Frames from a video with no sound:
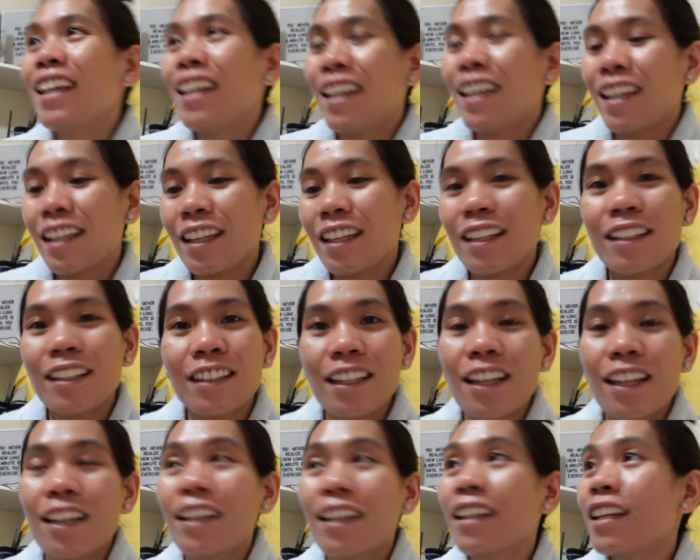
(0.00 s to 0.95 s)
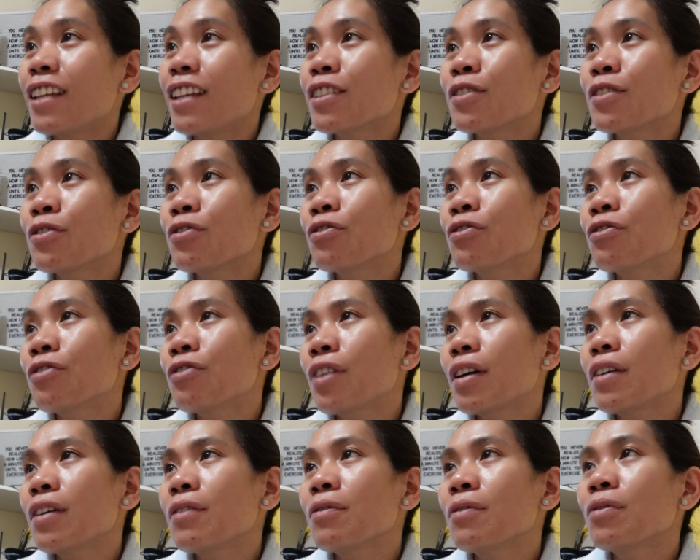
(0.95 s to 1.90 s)
And yeah, it is
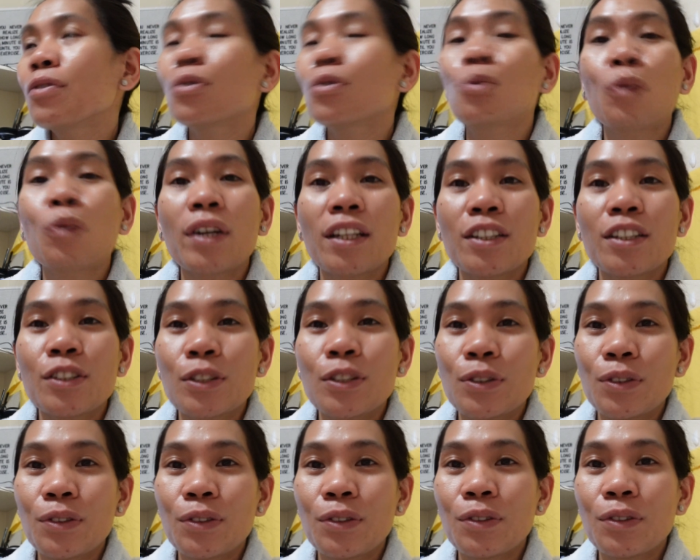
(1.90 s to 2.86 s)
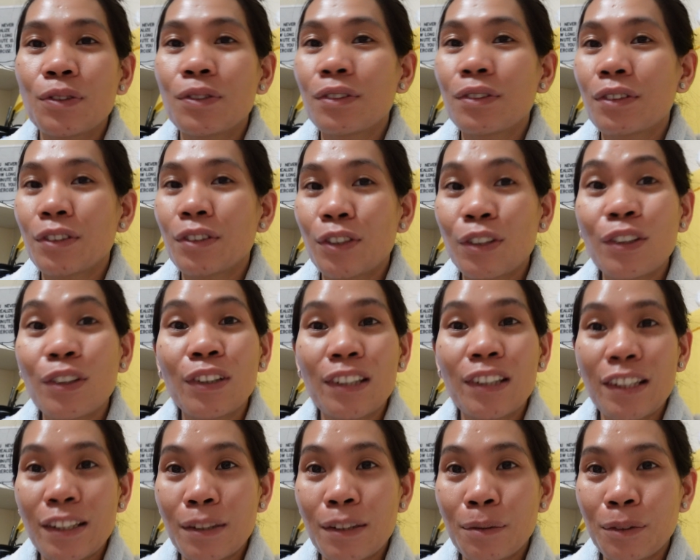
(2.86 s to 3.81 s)
5:22 early
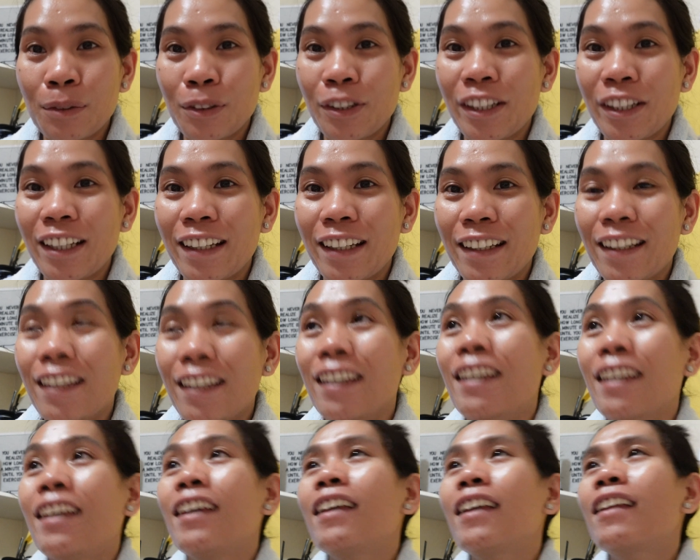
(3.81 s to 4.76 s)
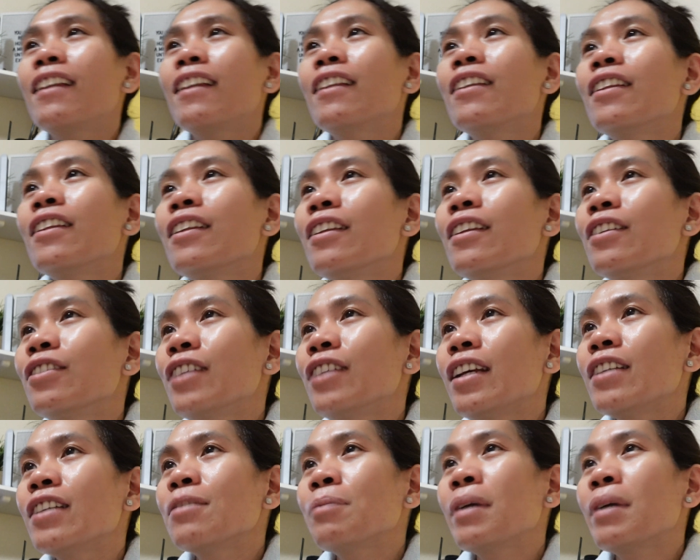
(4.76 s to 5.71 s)
in the morning, and today
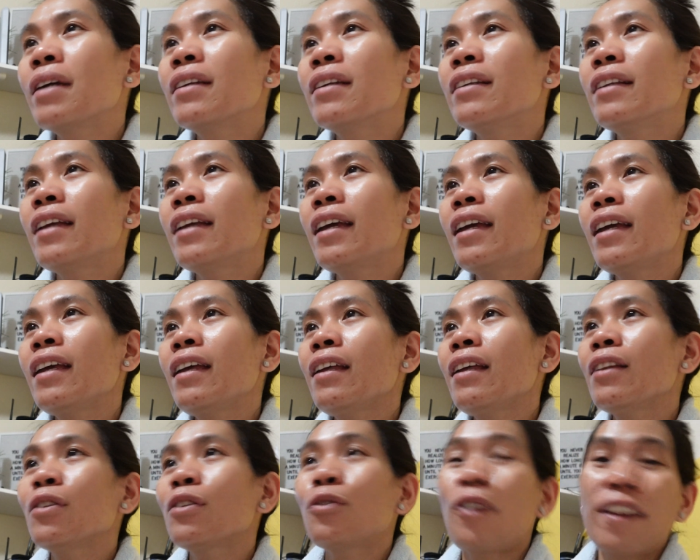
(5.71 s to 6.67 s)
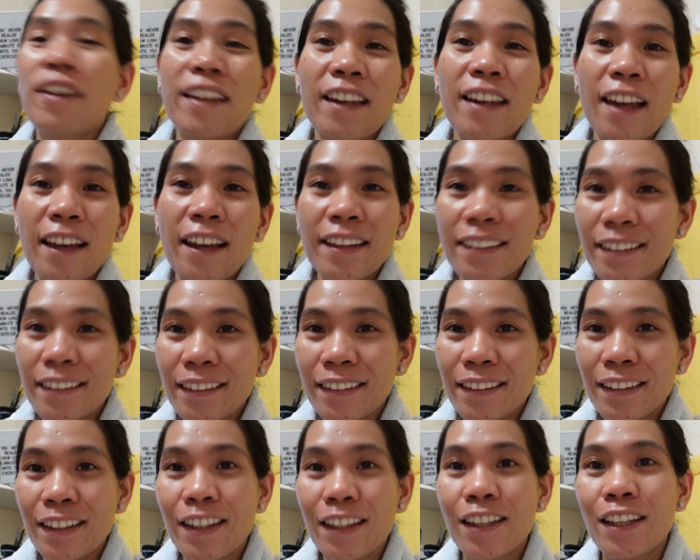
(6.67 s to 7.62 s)
is Monday 29,
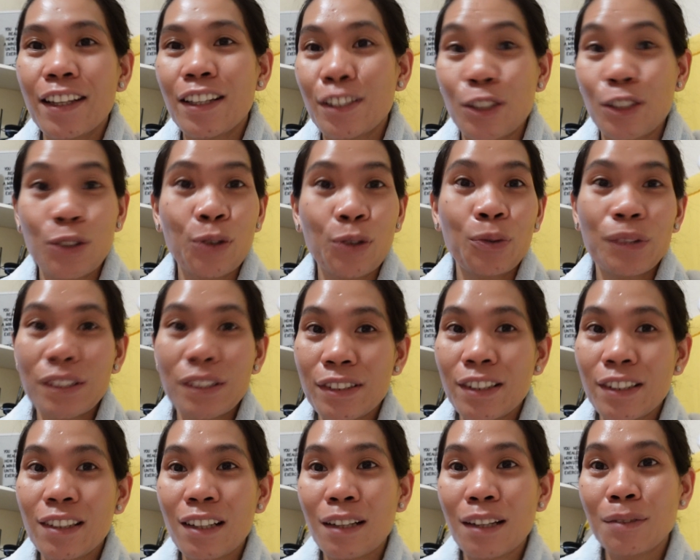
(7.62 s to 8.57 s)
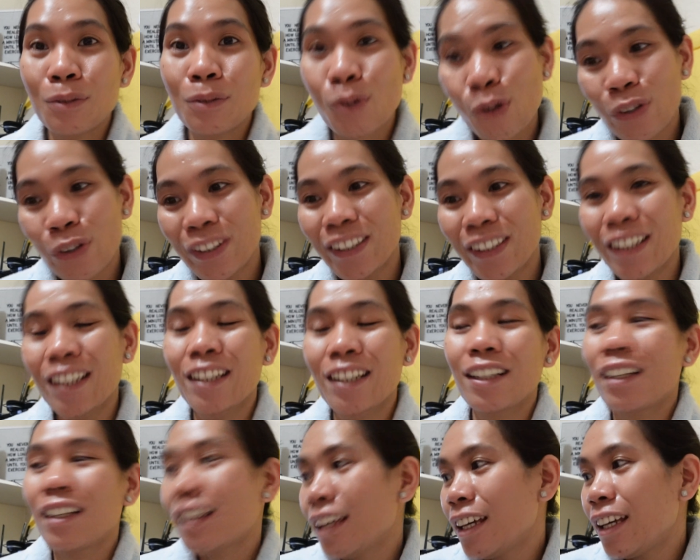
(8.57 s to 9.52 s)
so we still have work
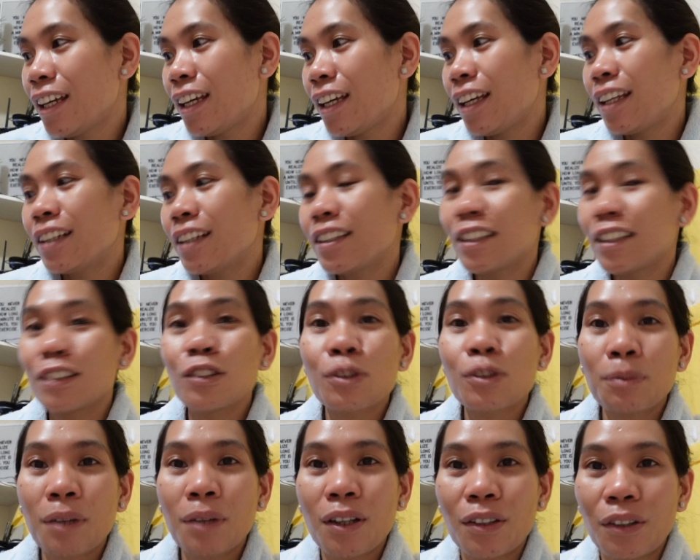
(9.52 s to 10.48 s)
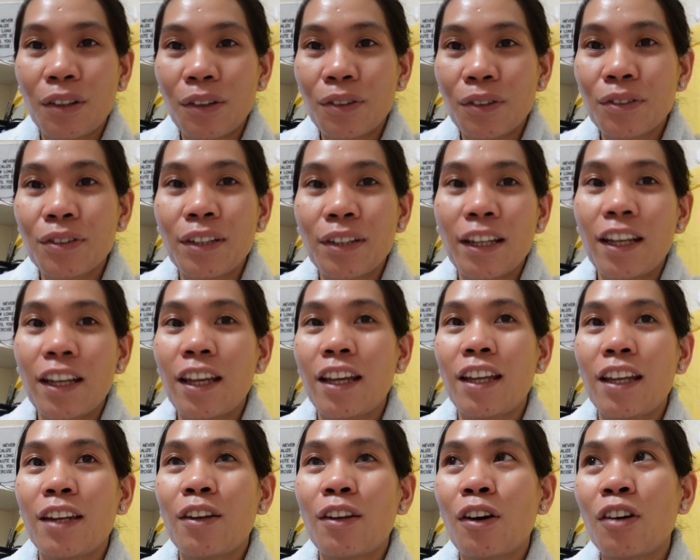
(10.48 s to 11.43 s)
till tomorrow
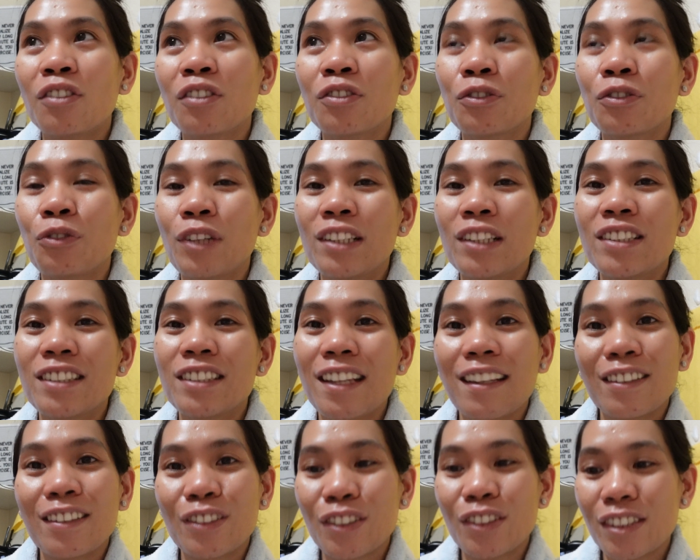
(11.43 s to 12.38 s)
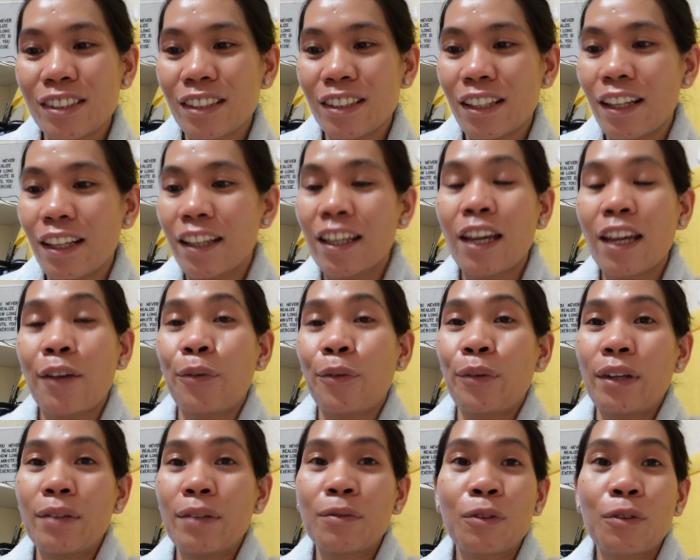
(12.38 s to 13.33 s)
and off Wednesday and Thursday. I can't
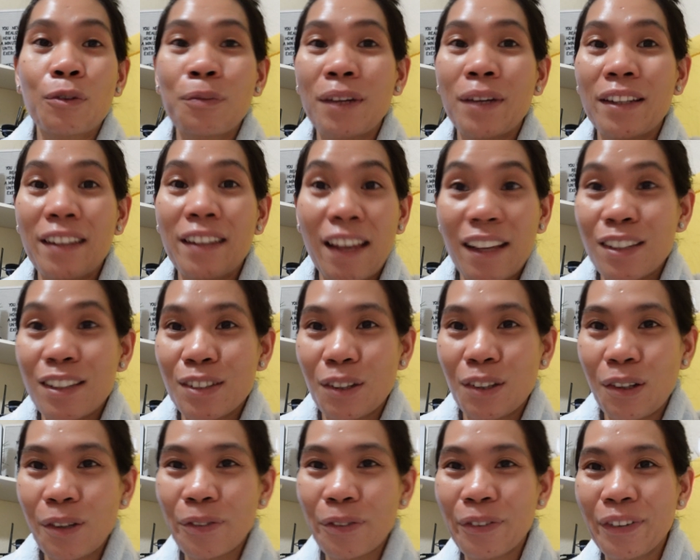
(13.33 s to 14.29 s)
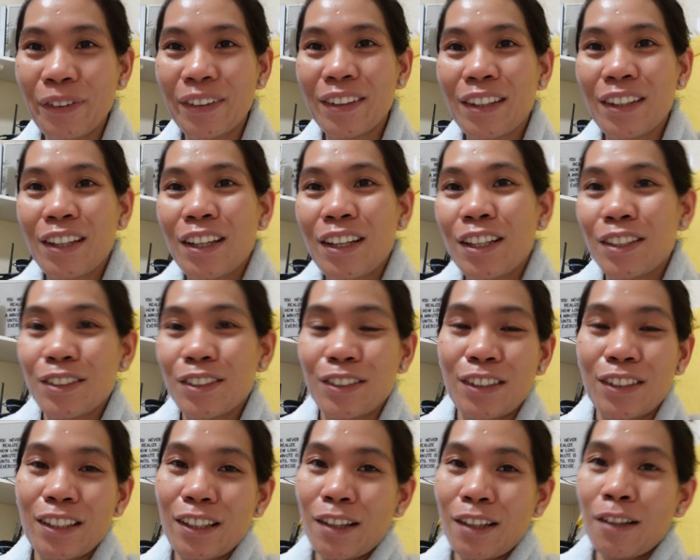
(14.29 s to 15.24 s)
wait for my days off so
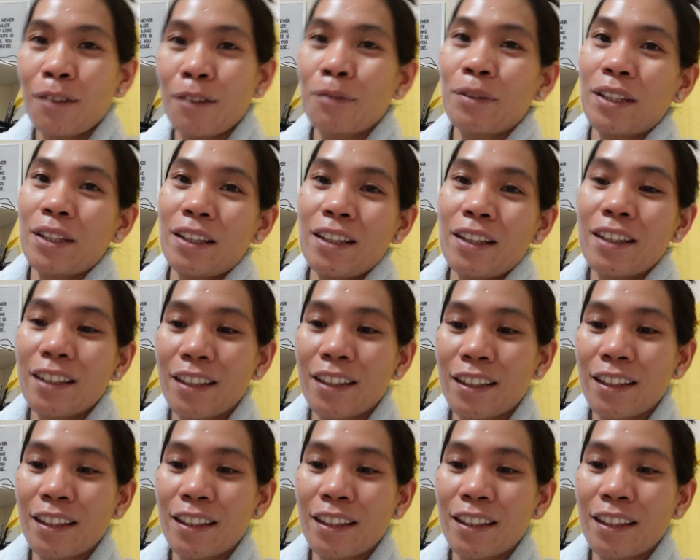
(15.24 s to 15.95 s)
that I'll be